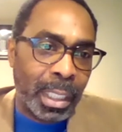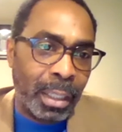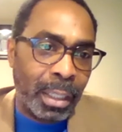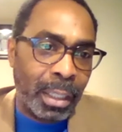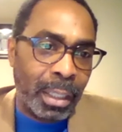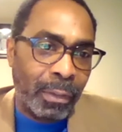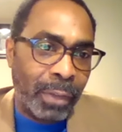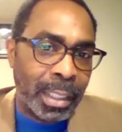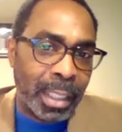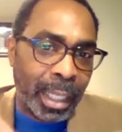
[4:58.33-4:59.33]

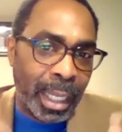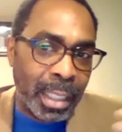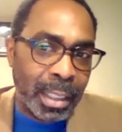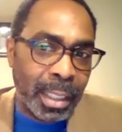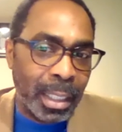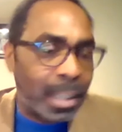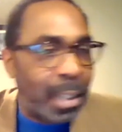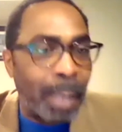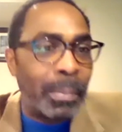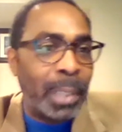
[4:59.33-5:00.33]
defense against it. And
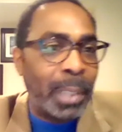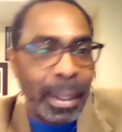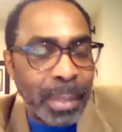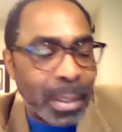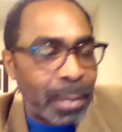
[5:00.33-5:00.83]
sometimes